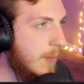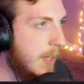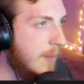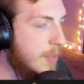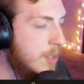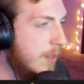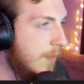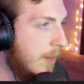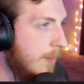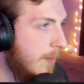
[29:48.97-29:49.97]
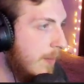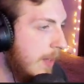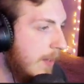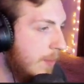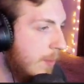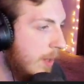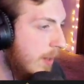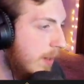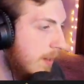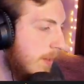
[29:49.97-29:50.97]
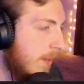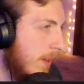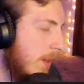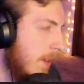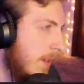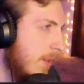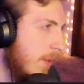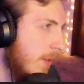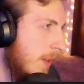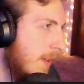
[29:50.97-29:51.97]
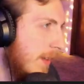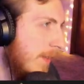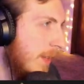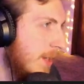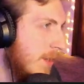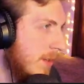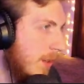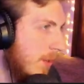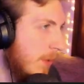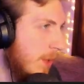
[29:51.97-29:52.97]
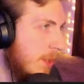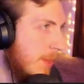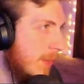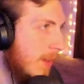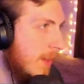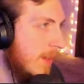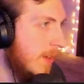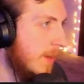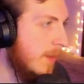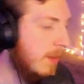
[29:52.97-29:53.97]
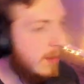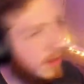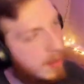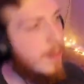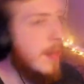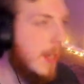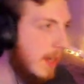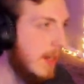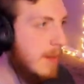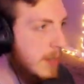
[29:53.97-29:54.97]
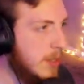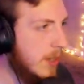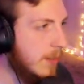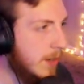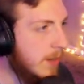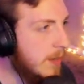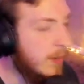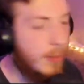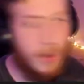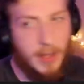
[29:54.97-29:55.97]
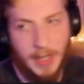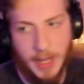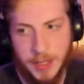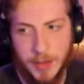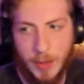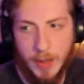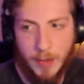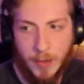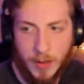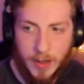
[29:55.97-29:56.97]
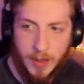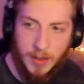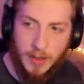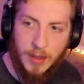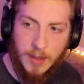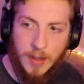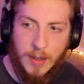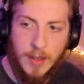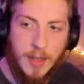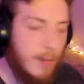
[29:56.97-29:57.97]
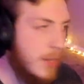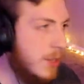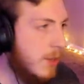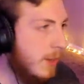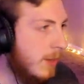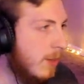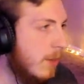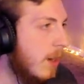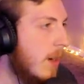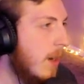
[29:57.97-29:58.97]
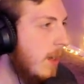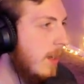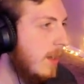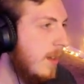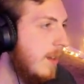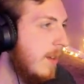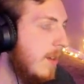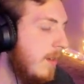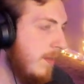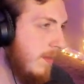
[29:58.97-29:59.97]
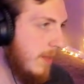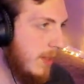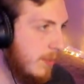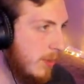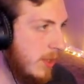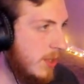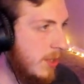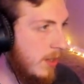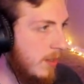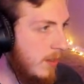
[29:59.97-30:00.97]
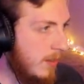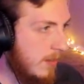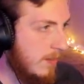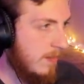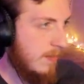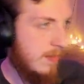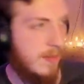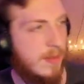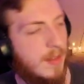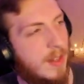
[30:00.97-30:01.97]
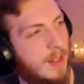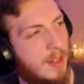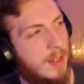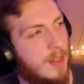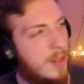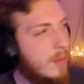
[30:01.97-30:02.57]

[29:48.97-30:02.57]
the machine frame, at least one. So if it finishes the golden chipsets, it'll start making that machine frame, and we'll probably catch it way before that. My streaming's going all right, you know? It's pretty chill. What does